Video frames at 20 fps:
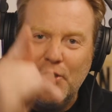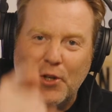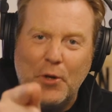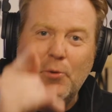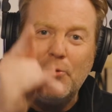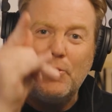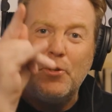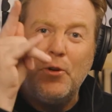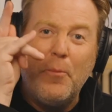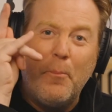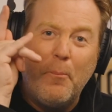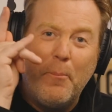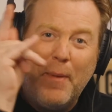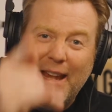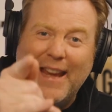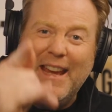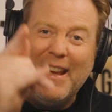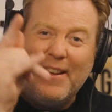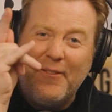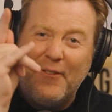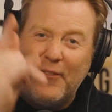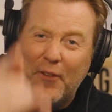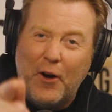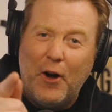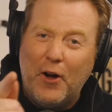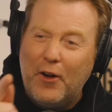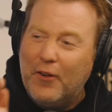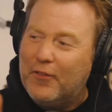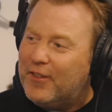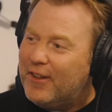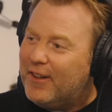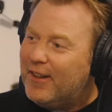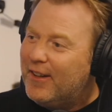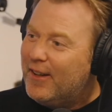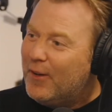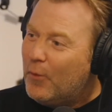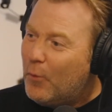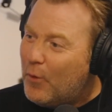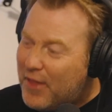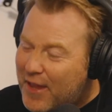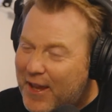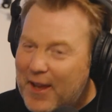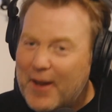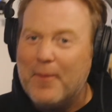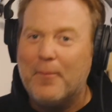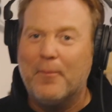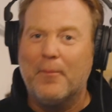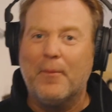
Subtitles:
you to be involved with him.